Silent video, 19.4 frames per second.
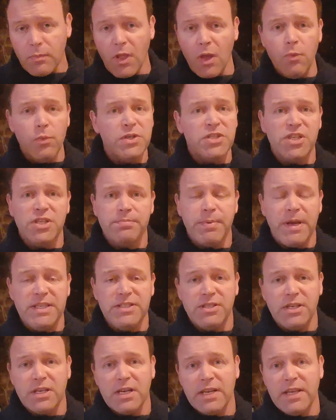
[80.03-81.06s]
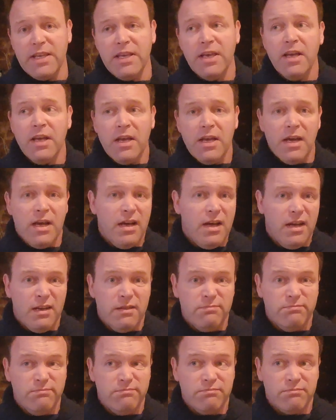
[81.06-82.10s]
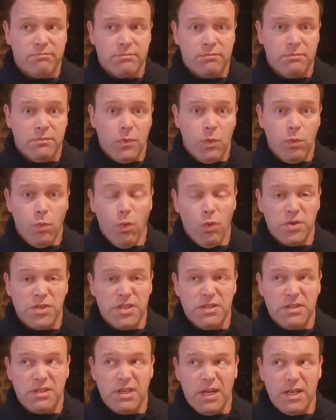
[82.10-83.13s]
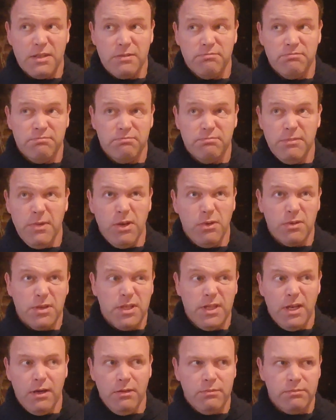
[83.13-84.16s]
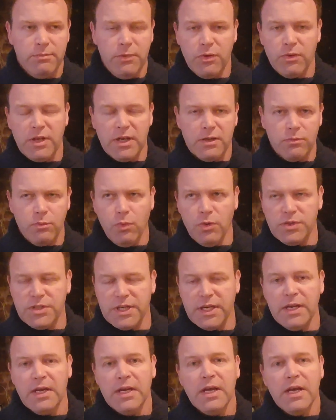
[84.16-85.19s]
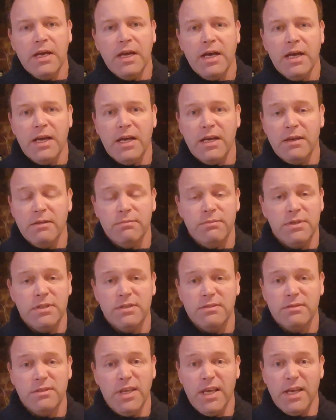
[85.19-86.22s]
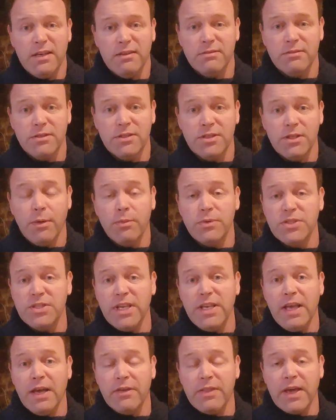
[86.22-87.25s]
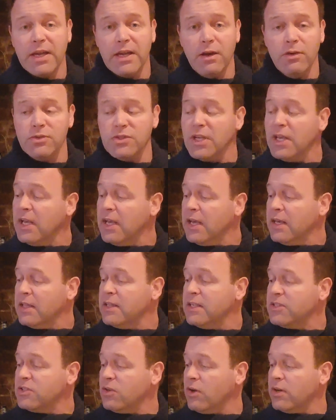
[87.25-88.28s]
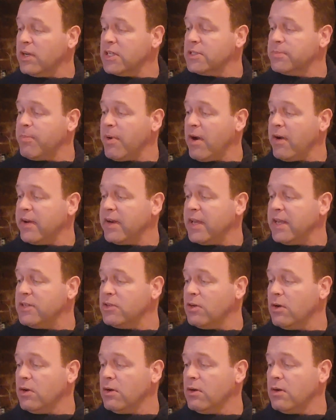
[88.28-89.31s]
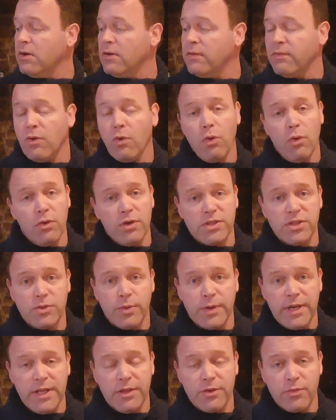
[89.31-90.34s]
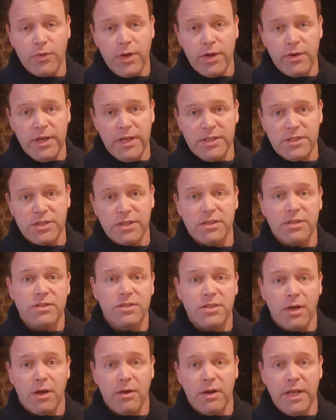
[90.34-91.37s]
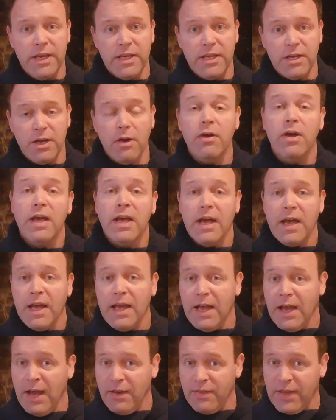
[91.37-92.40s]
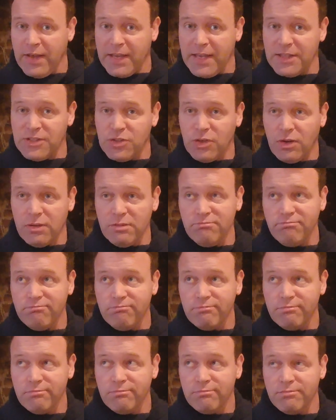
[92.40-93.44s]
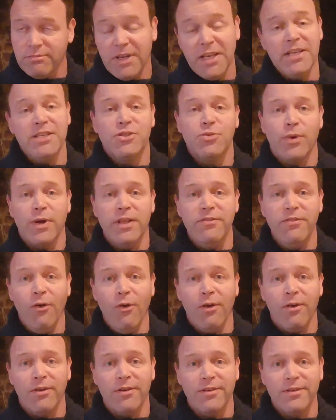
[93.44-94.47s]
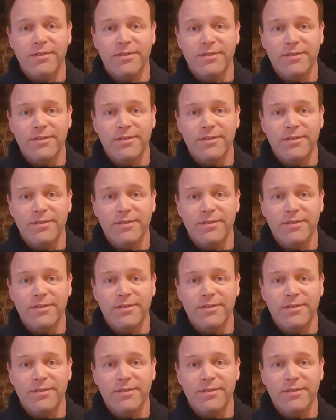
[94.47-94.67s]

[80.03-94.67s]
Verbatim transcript: which is basically um, watered coloured milk, you know, milk coloured water. Uh, yeah, so we'll see how that goes. This has got an expiry date of August 23 on it, so I'll let you know how that gets on in 24.